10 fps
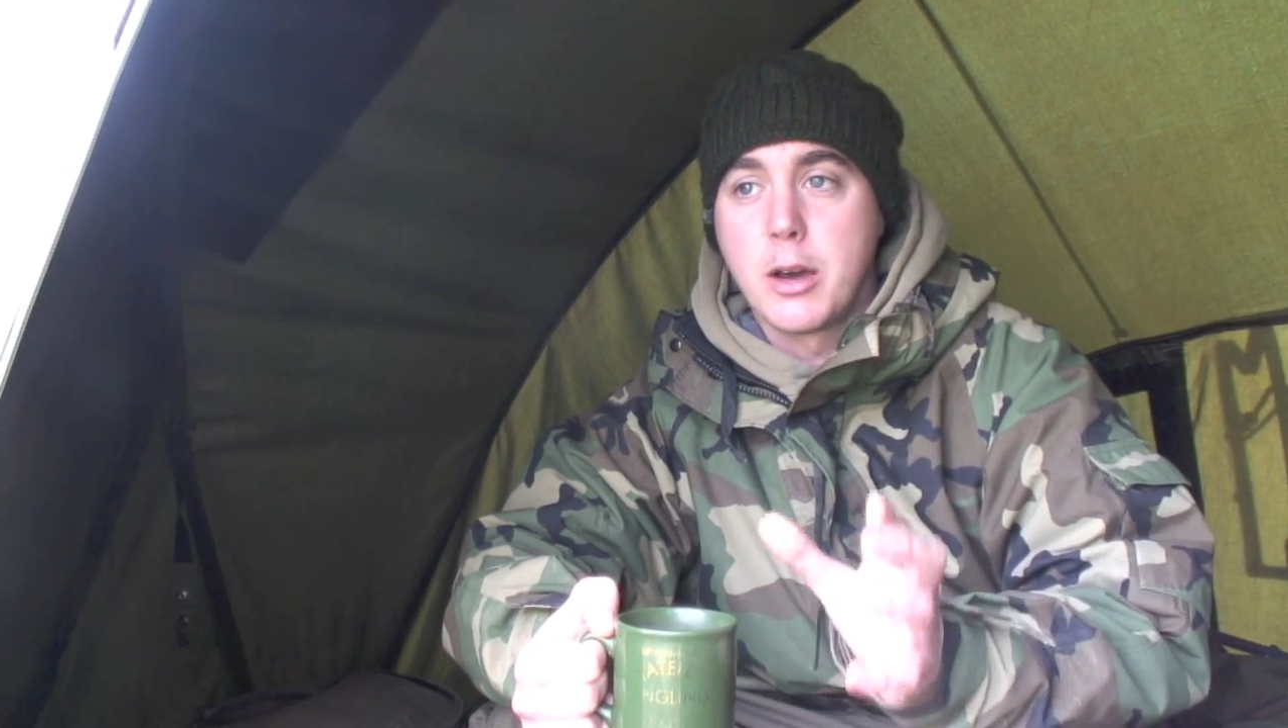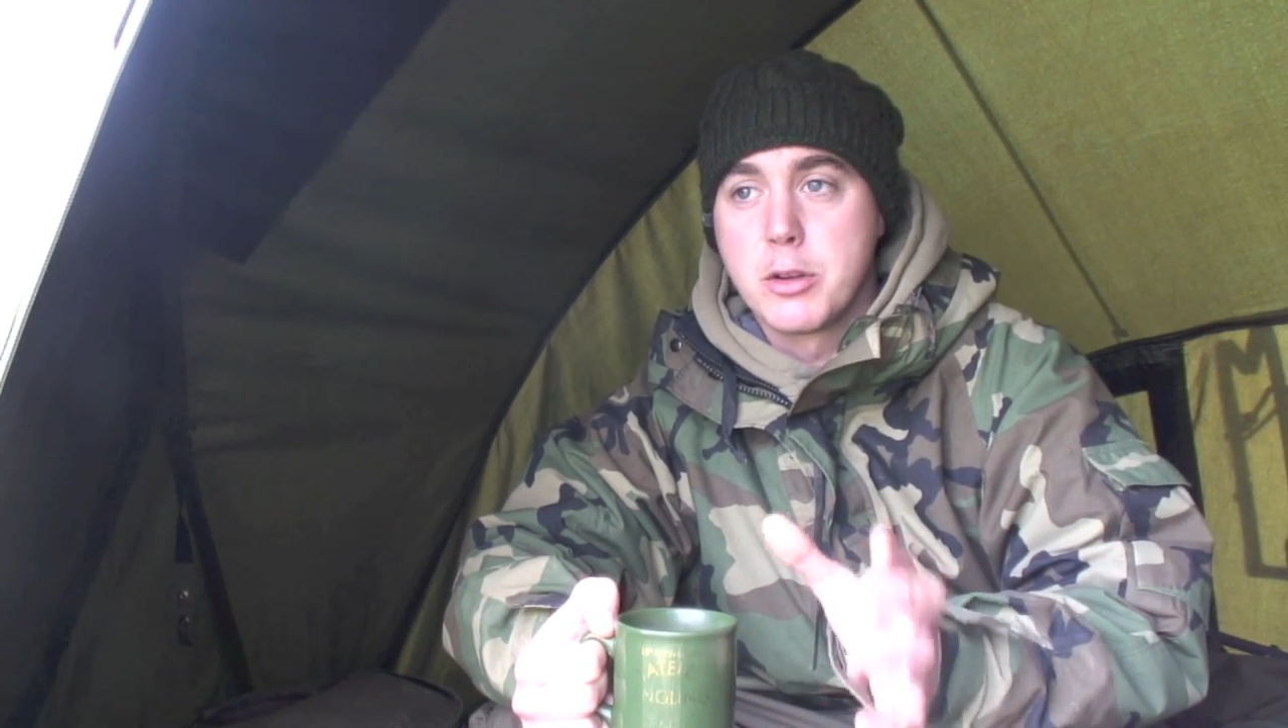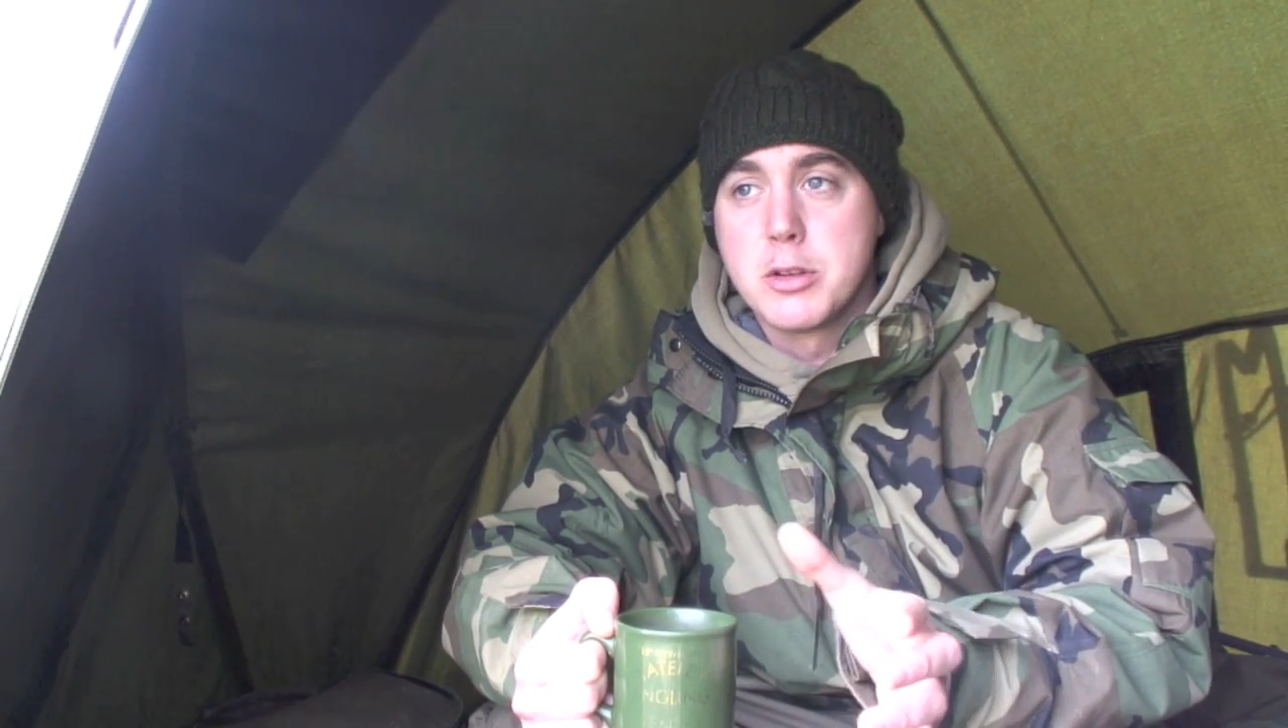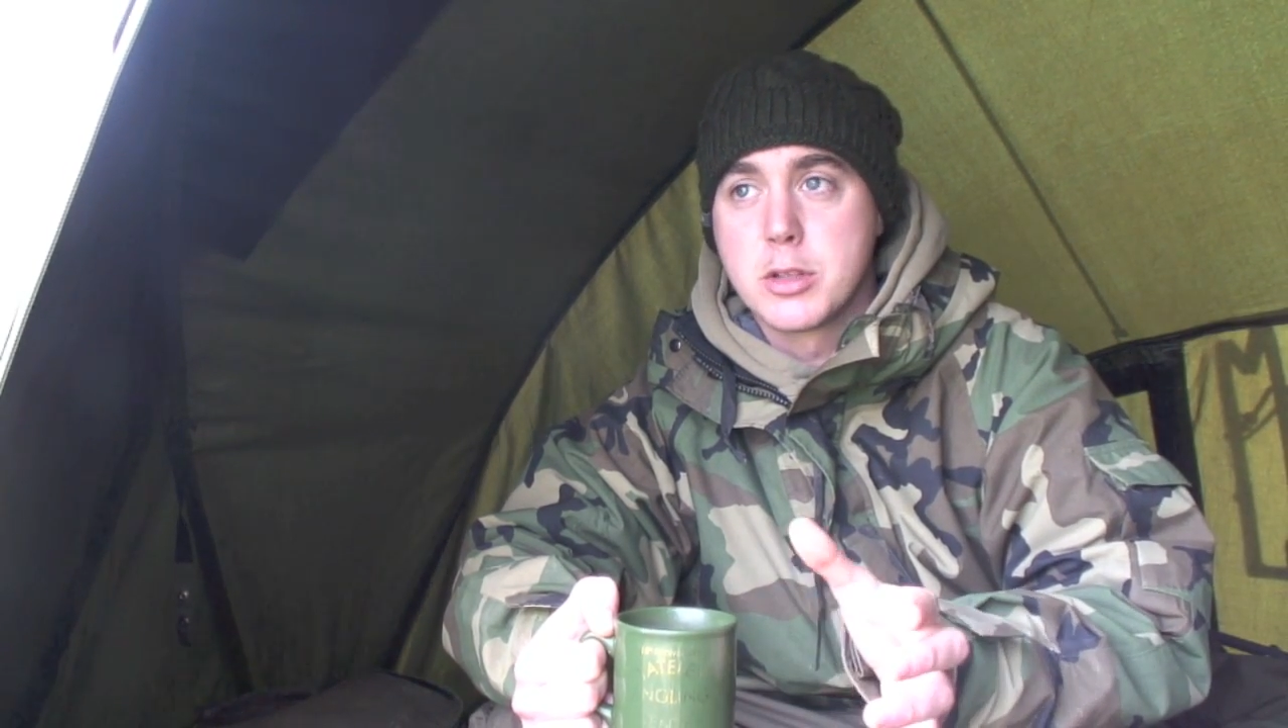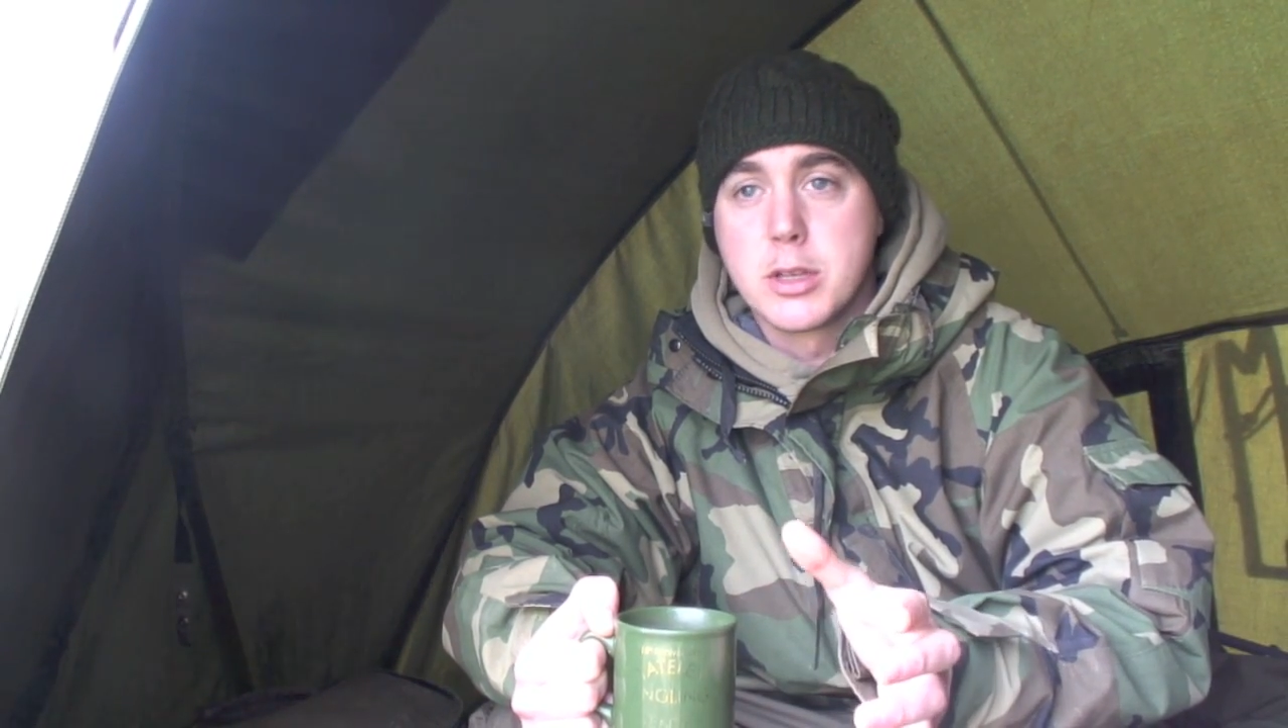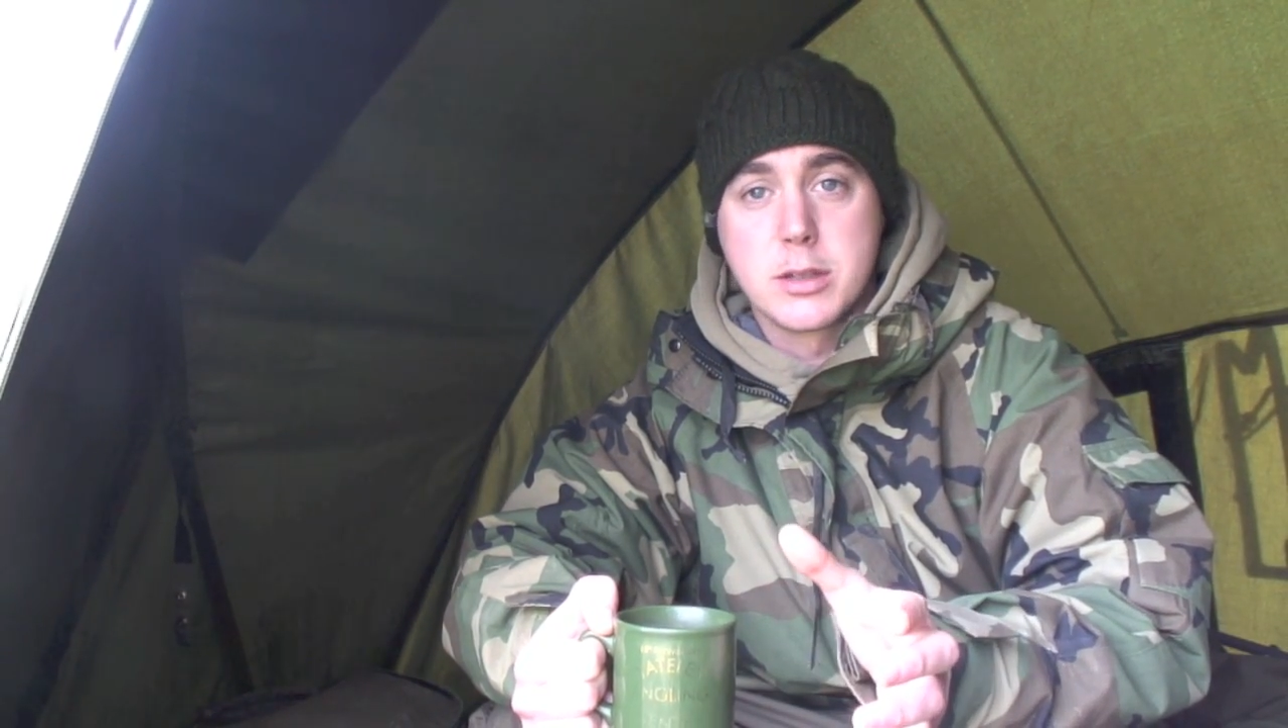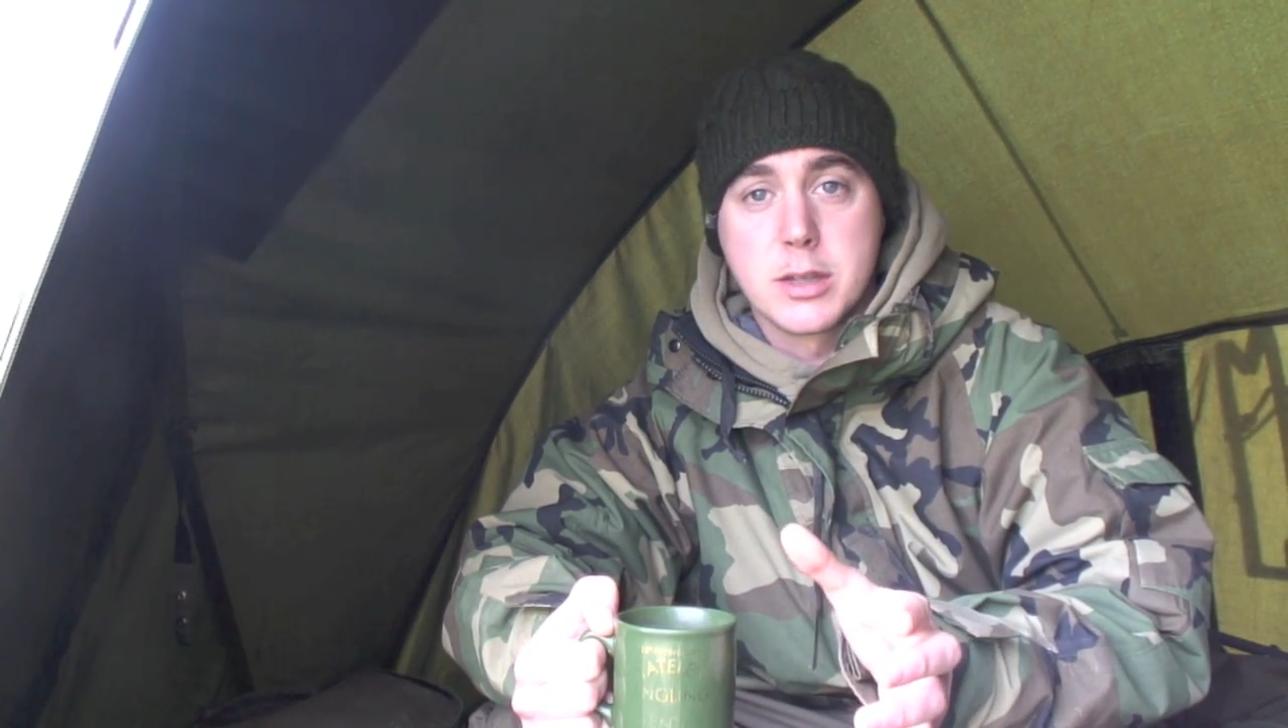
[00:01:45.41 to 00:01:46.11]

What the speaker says: I knew it was a